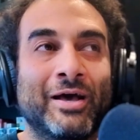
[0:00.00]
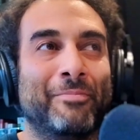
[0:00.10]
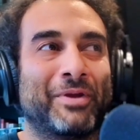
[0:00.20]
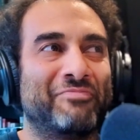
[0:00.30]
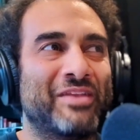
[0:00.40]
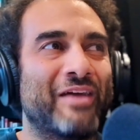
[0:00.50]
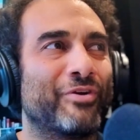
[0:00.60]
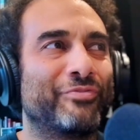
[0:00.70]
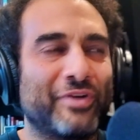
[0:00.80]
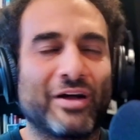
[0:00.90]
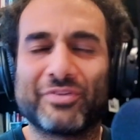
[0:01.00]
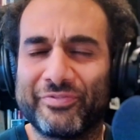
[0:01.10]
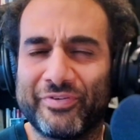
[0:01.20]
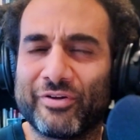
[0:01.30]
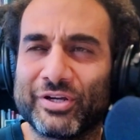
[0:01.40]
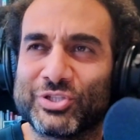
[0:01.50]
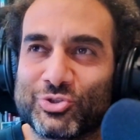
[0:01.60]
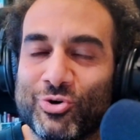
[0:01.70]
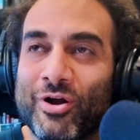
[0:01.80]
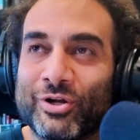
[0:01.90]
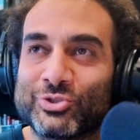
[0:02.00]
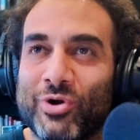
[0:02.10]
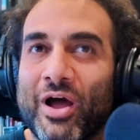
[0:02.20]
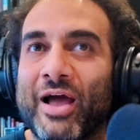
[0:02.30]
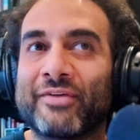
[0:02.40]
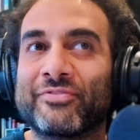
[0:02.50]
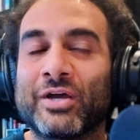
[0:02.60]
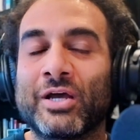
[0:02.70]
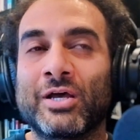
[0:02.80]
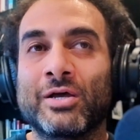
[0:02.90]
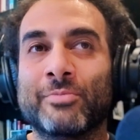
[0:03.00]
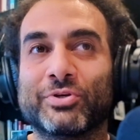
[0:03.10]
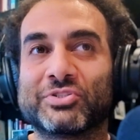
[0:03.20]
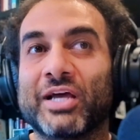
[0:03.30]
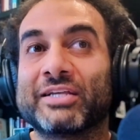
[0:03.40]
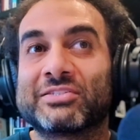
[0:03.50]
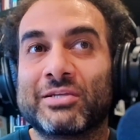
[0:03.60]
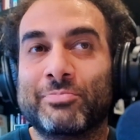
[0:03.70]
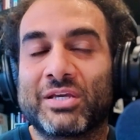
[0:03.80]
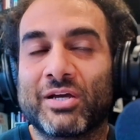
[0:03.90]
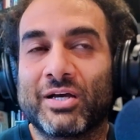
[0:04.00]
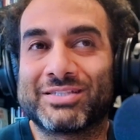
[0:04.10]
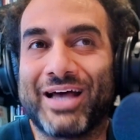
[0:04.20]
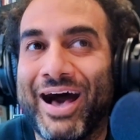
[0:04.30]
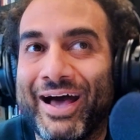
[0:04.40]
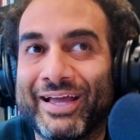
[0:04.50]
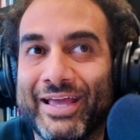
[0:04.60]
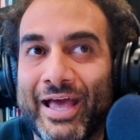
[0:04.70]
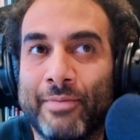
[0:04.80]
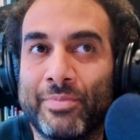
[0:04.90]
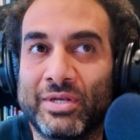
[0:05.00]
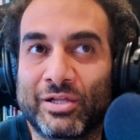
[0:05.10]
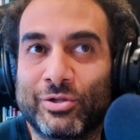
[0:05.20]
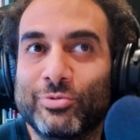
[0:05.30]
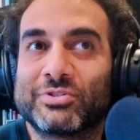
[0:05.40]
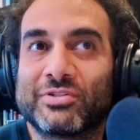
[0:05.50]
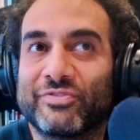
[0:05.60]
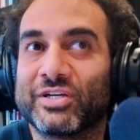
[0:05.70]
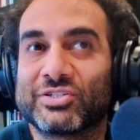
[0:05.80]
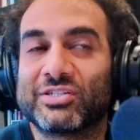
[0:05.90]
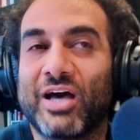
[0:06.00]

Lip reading: but I've never felt a very strong drive, precisely because I am an inclusivist.